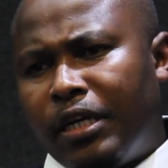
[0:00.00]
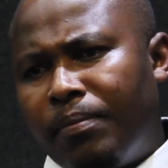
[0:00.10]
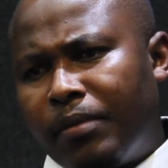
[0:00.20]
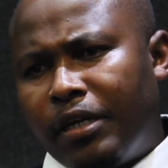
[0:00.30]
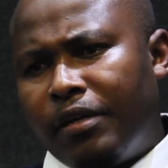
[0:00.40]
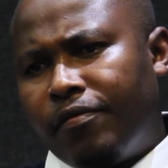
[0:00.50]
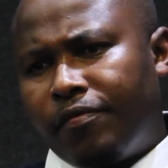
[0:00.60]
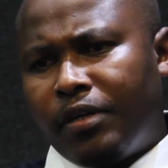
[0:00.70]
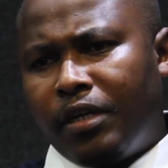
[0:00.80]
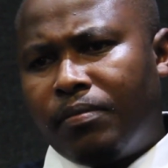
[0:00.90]

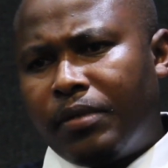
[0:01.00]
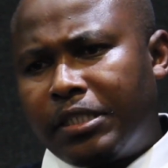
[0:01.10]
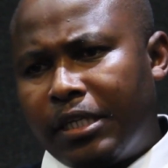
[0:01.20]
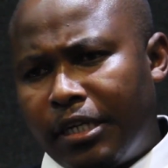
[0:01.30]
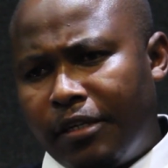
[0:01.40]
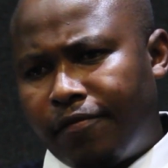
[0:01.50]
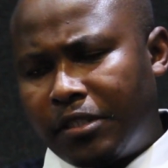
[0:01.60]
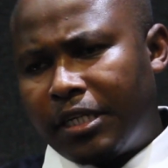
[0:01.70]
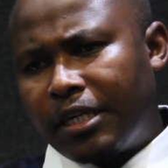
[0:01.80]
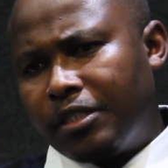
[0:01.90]
MKMVA
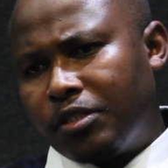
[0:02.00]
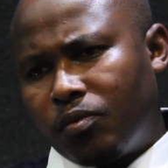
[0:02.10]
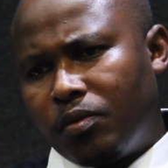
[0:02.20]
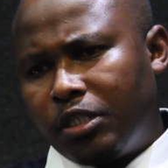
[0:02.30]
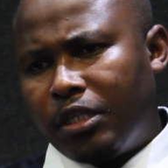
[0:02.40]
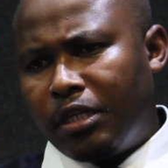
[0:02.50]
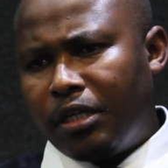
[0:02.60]
veterans which